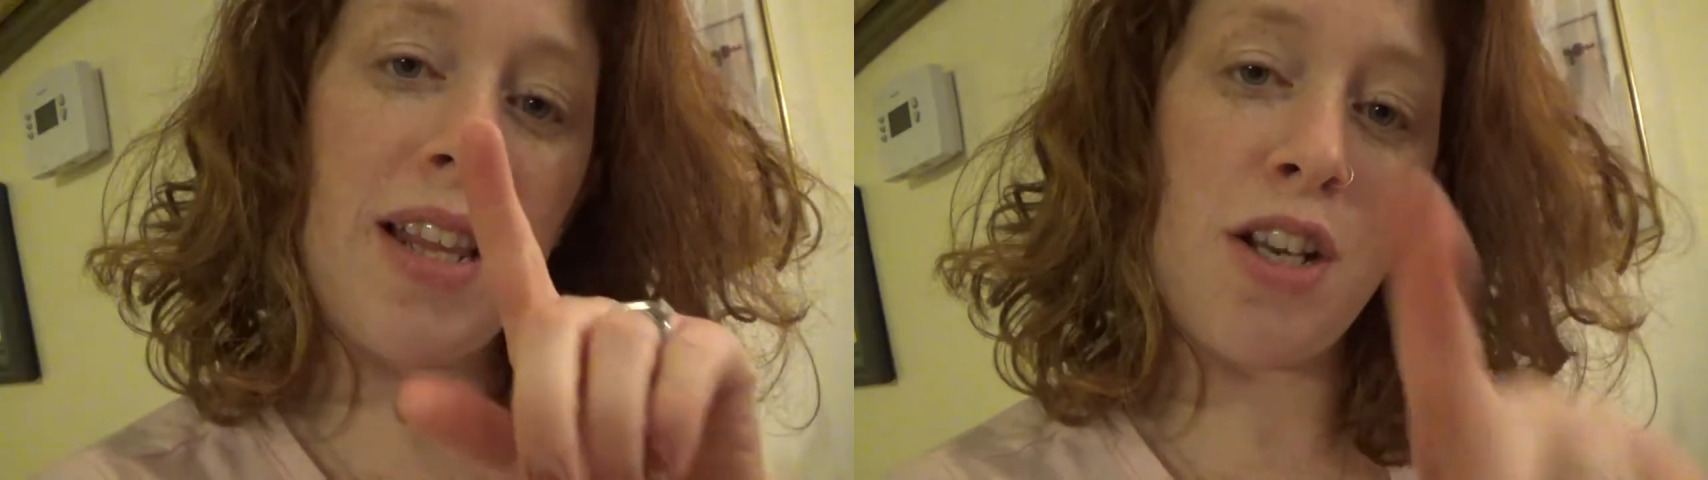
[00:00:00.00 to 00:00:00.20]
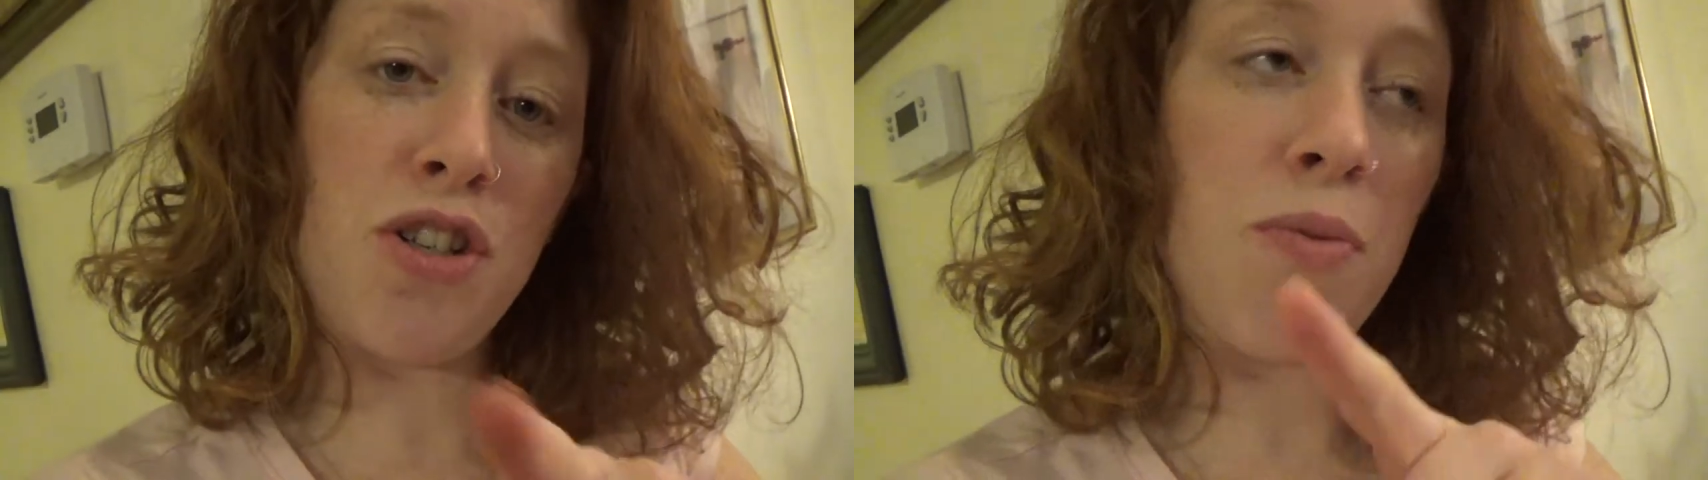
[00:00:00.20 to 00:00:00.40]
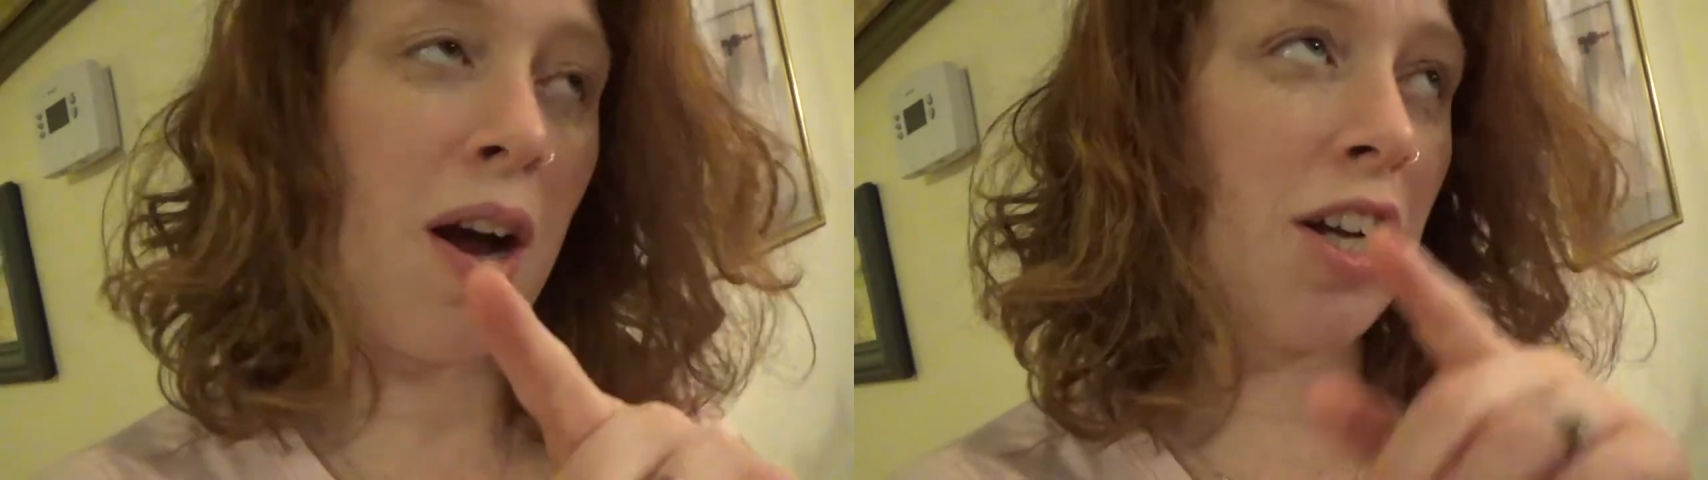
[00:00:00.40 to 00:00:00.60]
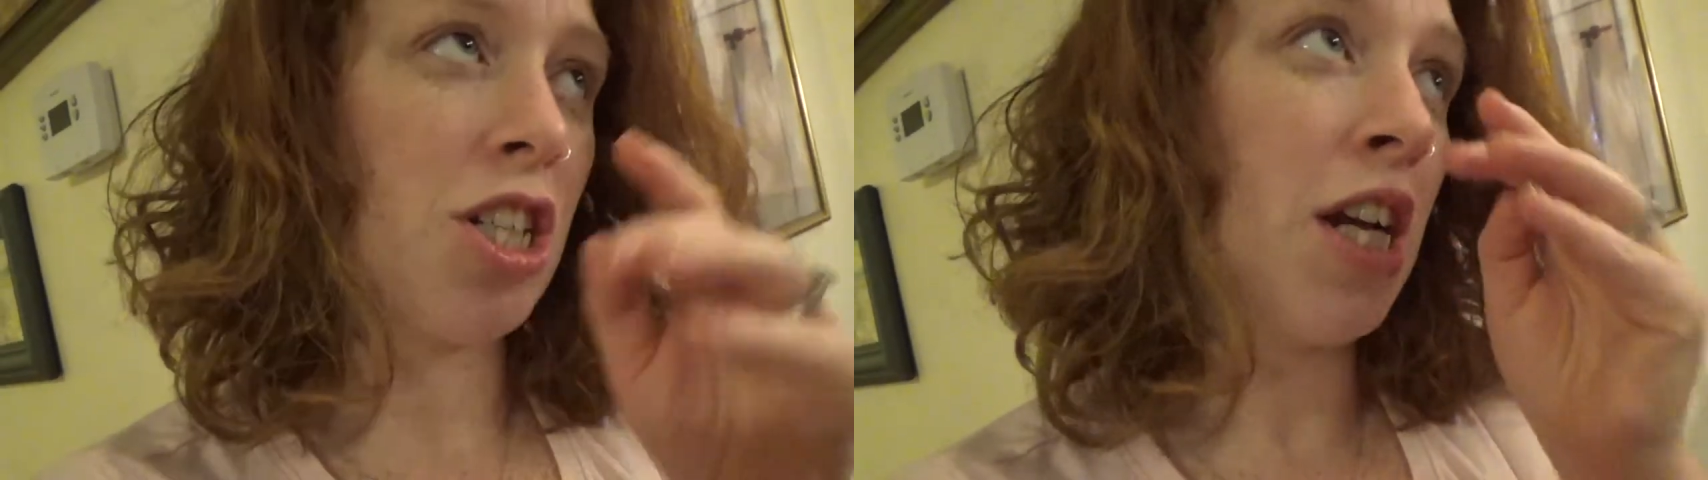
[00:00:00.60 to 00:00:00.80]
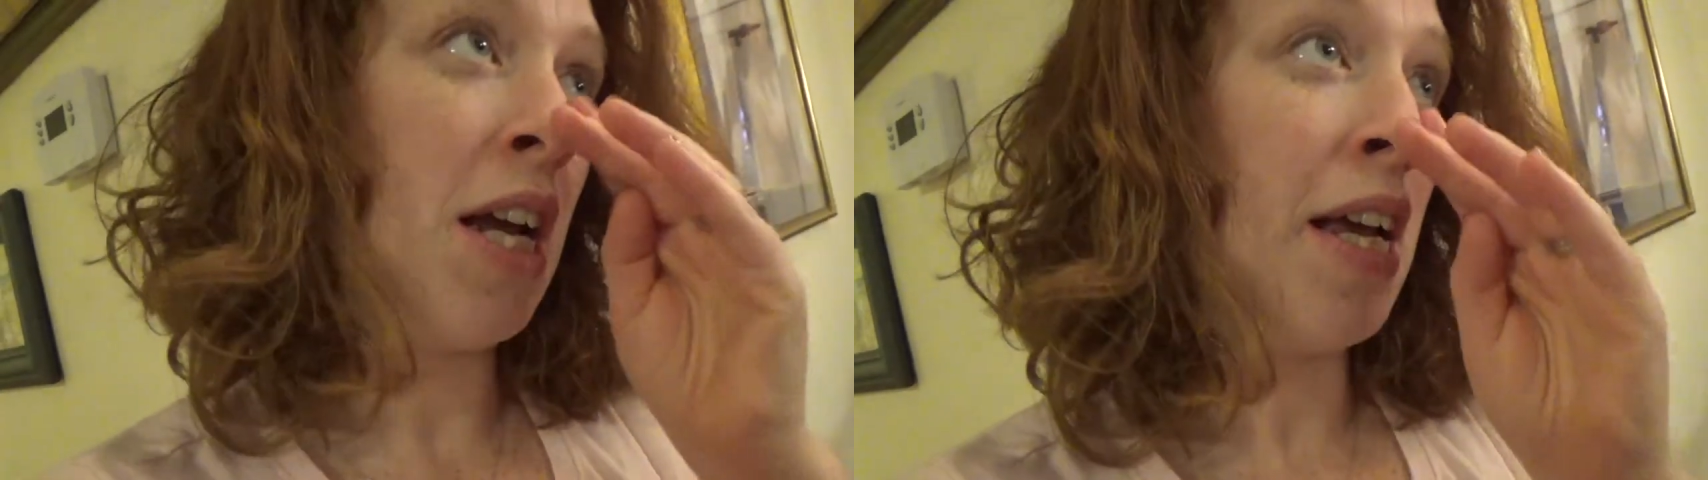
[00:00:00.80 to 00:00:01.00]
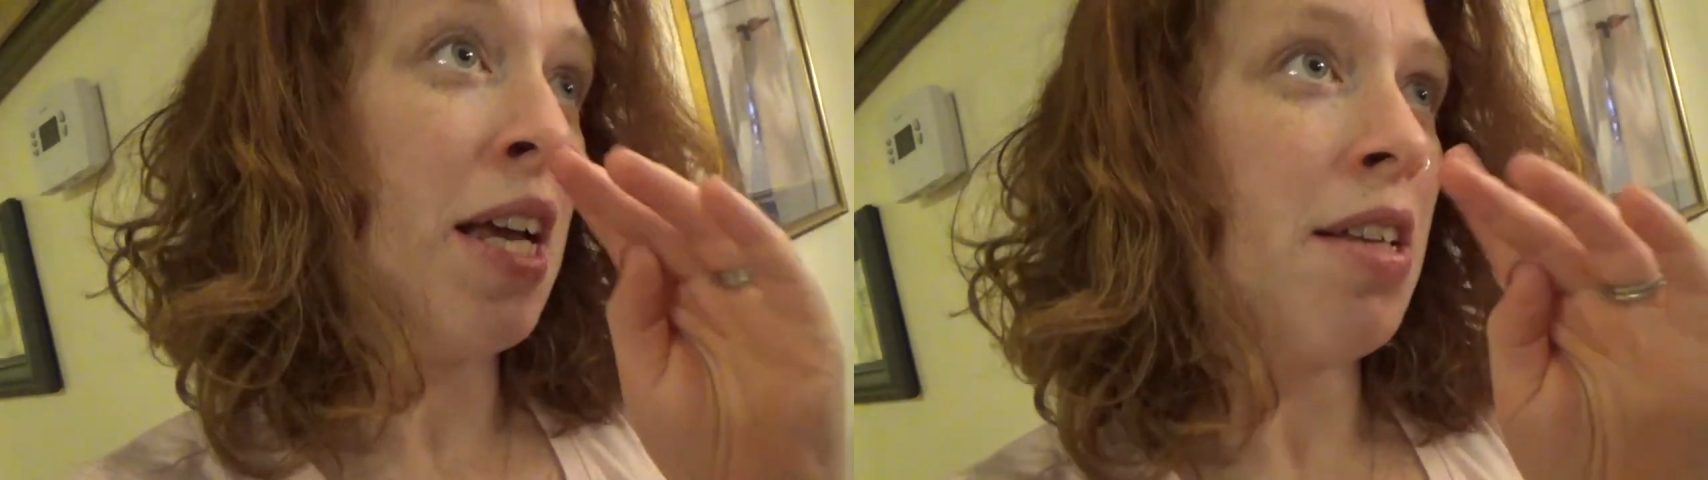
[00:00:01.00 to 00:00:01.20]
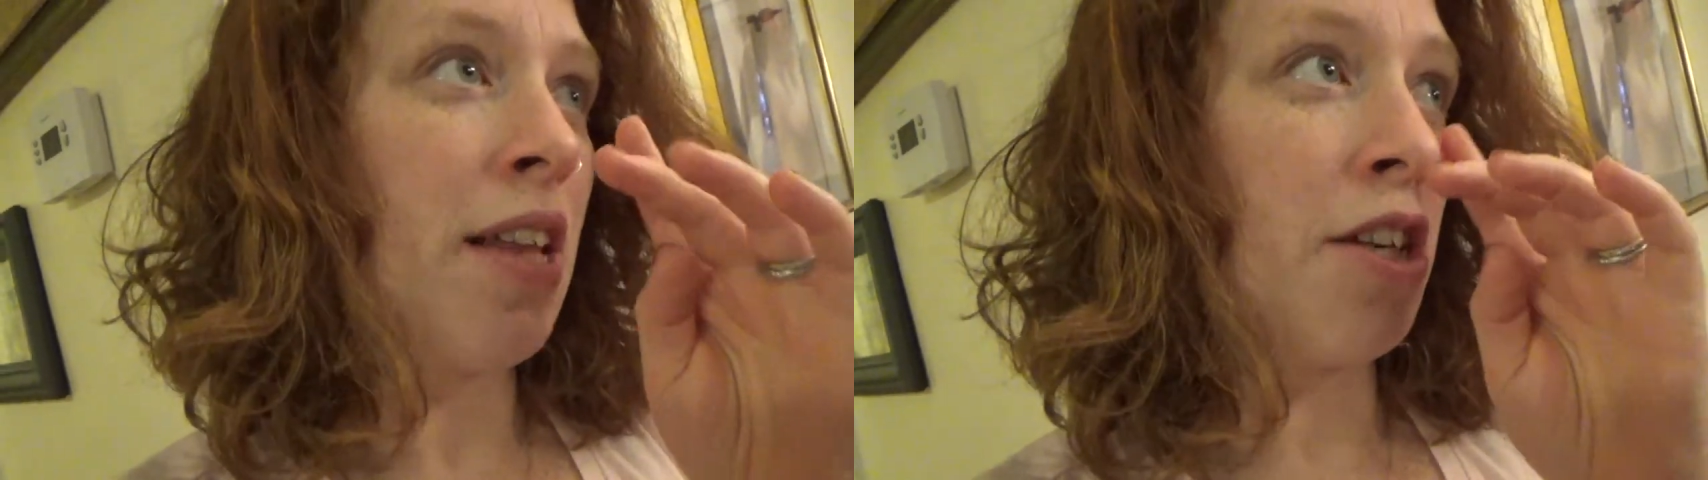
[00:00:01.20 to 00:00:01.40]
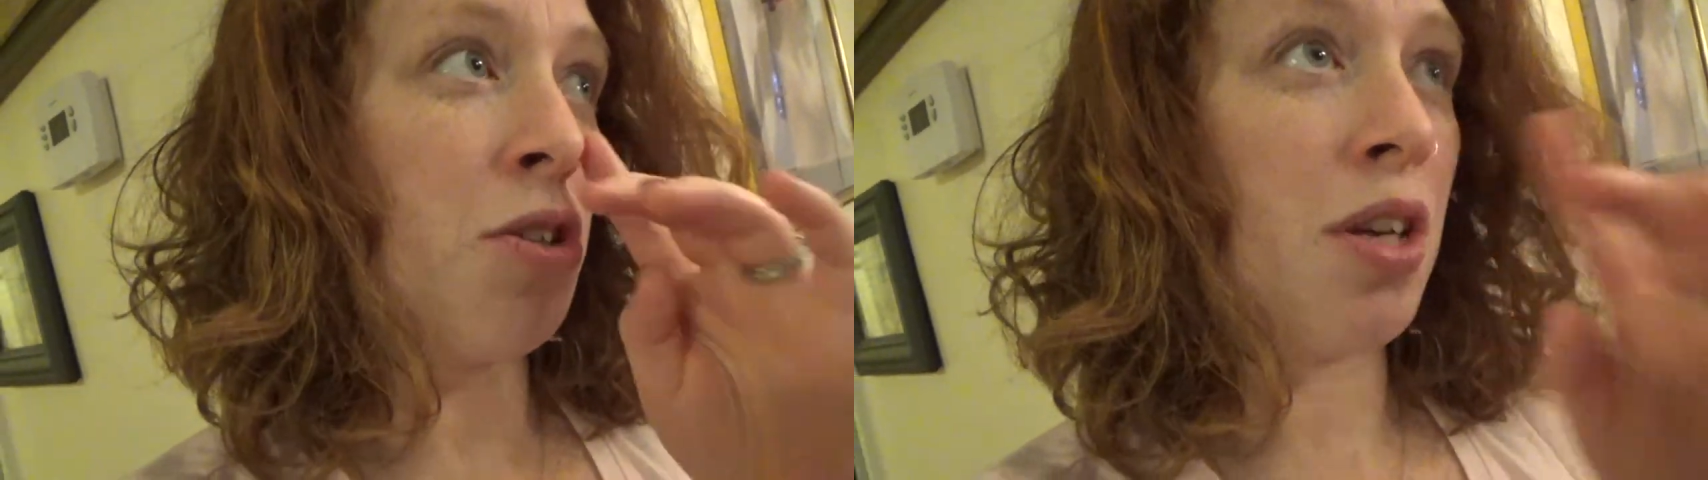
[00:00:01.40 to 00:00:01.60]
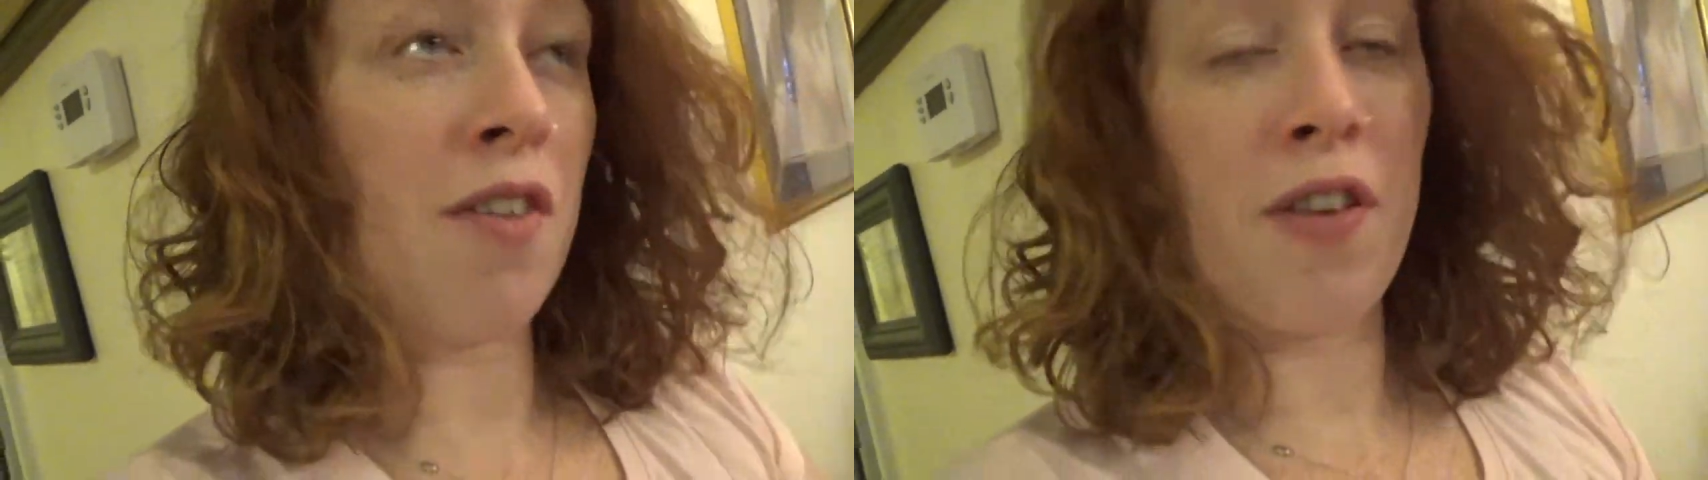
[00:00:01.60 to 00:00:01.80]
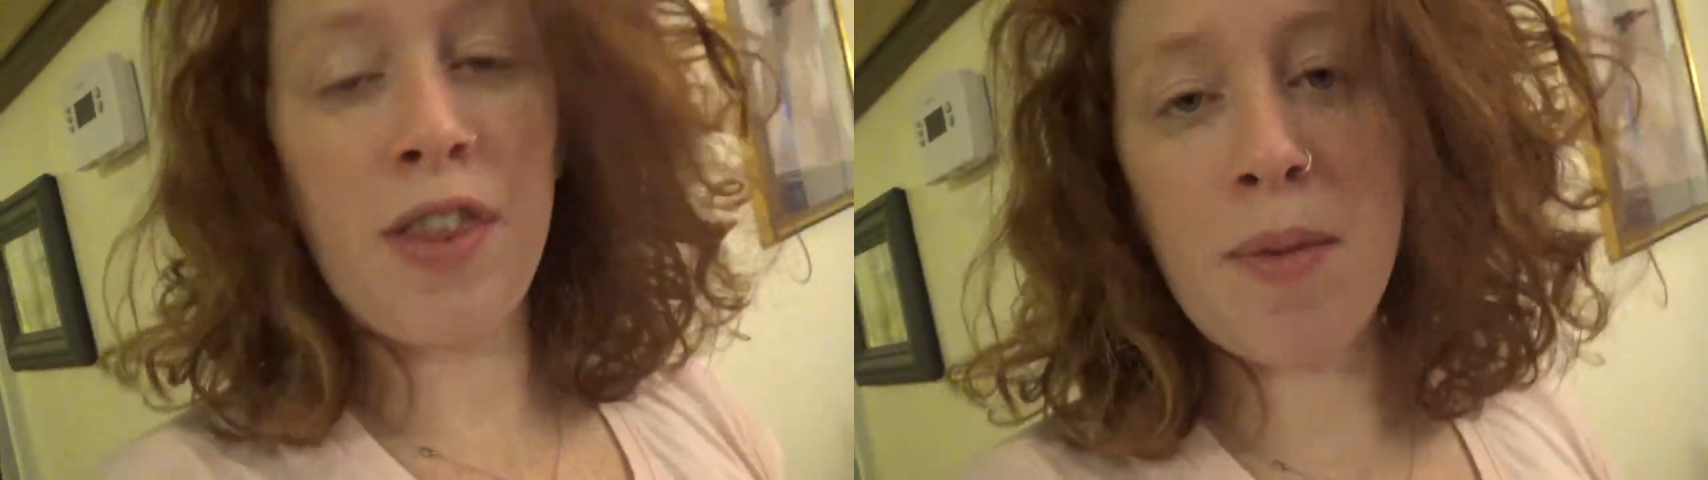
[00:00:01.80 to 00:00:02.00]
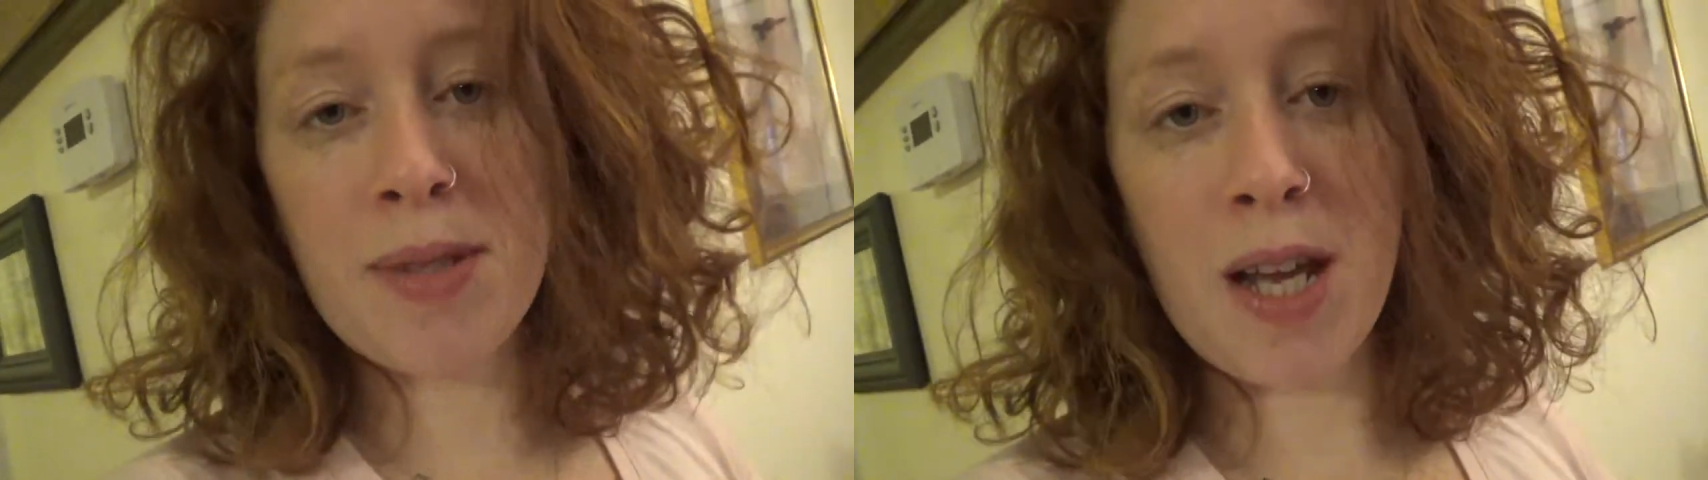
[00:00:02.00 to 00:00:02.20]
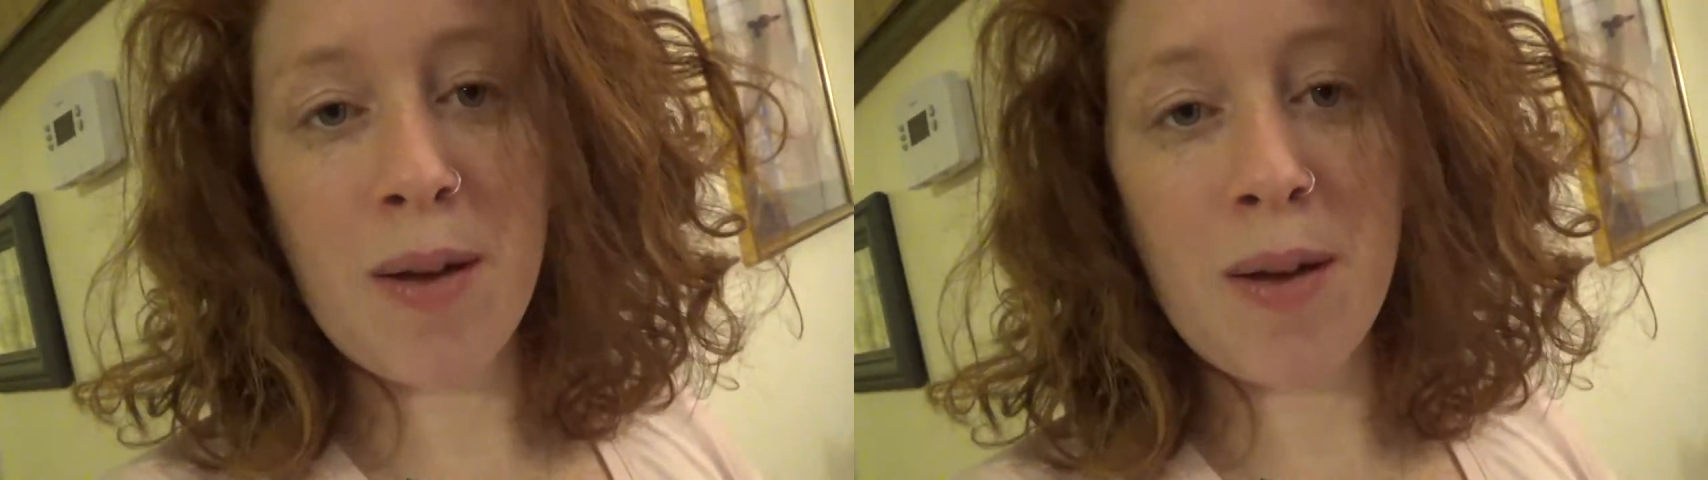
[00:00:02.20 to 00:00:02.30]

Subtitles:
that do watch, that do give a thumbs